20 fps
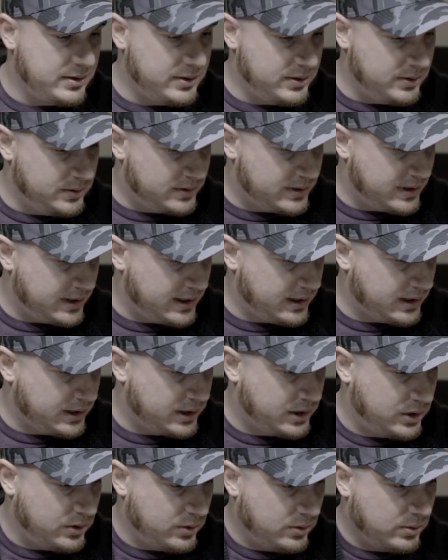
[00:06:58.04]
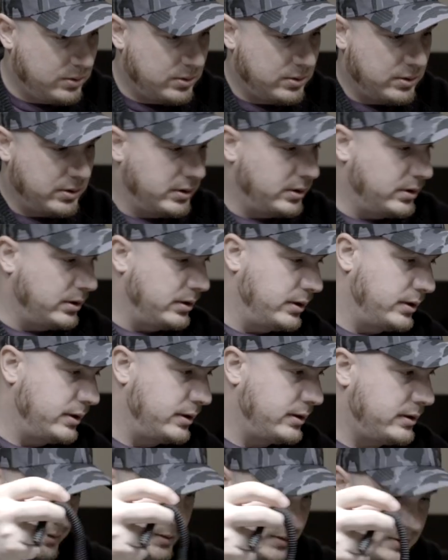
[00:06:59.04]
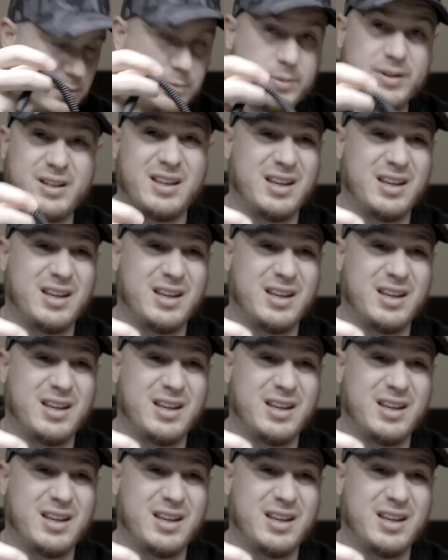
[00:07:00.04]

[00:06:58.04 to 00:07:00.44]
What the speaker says: You take your, so many